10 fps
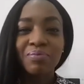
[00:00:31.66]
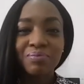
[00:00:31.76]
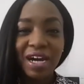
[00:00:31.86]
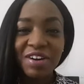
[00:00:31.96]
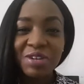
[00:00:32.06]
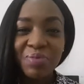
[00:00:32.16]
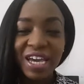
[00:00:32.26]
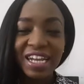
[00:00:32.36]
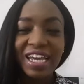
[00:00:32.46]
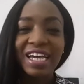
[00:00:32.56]
Married
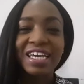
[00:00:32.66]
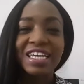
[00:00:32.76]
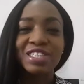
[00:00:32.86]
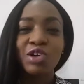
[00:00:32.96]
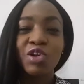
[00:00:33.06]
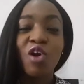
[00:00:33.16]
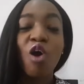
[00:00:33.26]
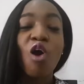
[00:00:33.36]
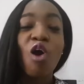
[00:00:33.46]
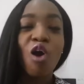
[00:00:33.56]
men hit on
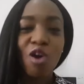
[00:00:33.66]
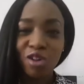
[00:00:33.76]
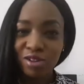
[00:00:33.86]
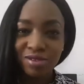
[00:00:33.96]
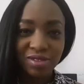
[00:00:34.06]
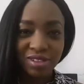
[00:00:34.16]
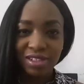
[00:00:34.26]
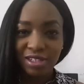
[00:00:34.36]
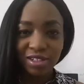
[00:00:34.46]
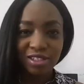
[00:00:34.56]
all
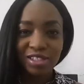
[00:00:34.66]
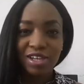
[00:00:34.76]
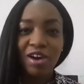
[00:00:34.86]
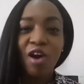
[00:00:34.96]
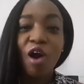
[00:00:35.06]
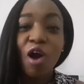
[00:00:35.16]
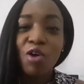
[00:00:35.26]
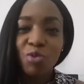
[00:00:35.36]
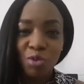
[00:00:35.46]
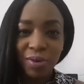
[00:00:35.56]
girls,
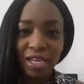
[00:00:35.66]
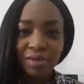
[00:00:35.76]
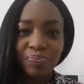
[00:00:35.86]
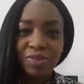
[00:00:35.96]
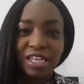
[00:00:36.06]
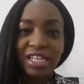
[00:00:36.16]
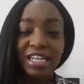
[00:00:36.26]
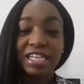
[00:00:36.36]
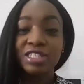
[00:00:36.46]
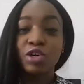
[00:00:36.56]
all women.
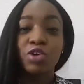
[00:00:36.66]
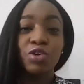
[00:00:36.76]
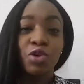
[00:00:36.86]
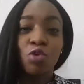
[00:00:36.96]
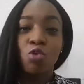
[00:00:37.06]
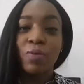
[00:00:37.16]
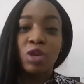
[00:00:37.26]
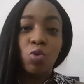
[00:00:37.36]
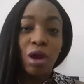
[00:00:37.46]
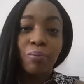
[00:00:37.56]
They hit on
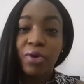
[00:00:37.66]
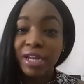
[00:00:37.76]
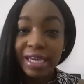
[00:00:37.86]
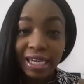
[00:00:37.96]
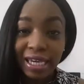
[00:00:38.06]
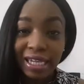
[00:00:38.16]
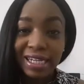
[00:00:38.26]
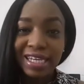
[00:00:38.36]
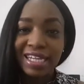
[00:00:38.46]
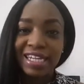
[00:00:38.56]
women who are born
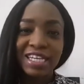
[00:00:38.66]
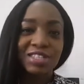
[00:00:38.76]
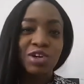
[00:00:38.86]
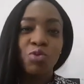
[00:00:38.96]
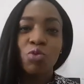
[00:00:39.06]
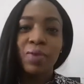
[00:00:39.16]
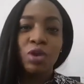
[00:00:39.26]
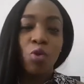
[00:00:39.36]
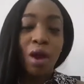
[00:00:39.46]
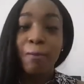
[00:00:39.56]
again. They hit on
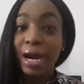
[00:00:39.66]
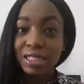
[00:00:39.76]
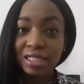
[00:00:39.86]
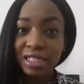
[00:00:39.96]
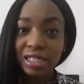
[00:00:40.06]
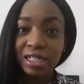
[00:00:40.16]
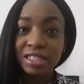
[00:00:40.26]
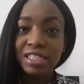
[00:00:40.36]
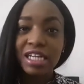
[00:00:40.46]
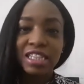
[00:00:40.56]
women who are party
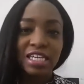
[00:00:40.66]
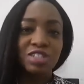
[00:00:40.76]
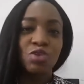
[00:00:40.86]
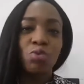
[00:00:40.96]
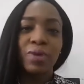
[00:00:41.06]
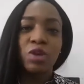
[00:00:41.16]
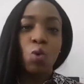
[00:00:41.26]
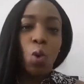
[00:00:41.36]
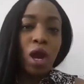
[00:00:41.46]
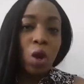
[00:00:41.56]
girls. They hit on women
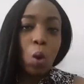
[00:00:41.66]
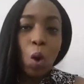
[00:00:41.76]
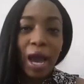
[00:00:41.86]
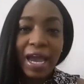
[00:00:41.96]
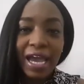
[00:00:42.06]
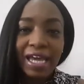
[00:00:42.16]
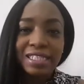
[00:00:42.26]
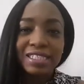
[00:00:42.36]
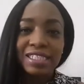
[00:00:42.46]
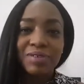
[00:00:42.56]
who are
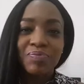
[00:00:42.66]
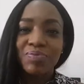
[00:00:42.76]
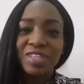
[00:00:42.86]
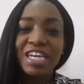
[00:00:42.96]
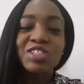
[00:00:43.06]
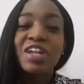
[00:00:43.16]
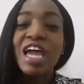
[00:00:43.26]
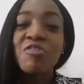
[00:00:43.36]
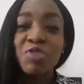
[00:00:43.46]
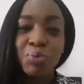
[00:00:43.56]
quiet. They hit
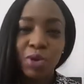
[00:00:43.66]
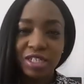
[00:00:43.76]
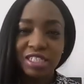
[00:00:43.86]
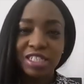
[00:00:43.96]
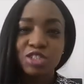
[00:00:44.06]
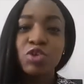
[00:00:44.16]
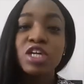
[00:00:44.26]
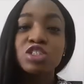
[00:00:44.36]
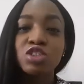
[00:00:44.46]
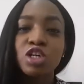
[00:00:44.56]
on everybody. So
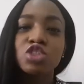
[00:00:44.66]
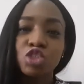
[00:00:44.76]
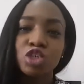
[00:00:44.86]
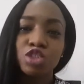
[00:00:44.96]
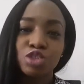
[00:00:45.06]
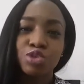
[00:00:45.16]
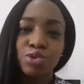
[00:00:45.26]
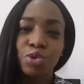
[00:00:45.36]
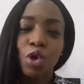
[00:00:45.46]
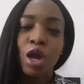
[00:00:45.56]
it's not just
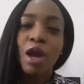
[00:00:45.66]
you.